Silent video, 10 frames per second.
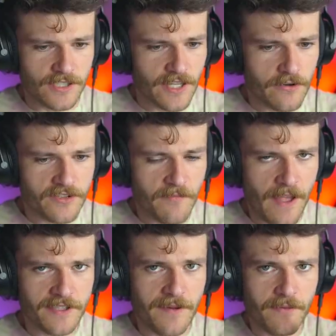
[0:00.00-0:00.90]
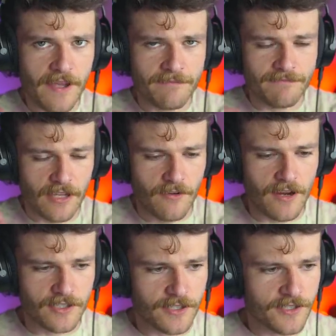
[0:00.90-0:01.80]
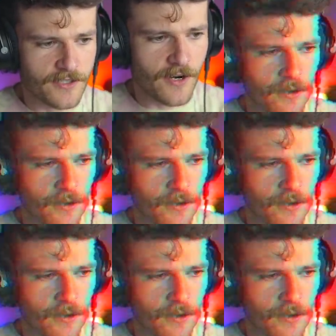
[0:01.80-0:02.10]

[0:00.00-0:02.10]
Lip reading: lost hundreds of pounds, by the way. Congratulations to her.